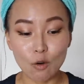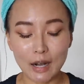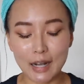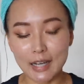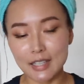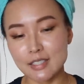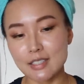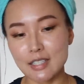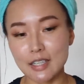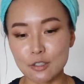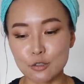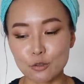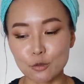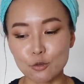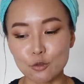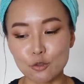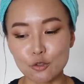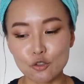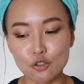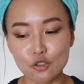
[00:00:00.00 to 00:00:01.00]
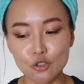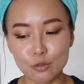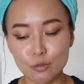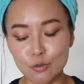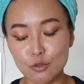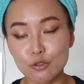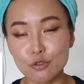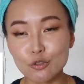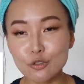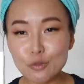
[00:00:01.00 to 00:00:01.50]
I started on
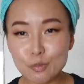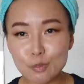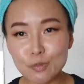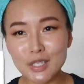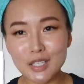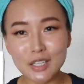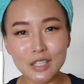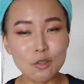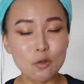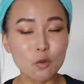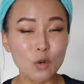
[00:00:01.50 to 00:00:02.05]
YouTube could be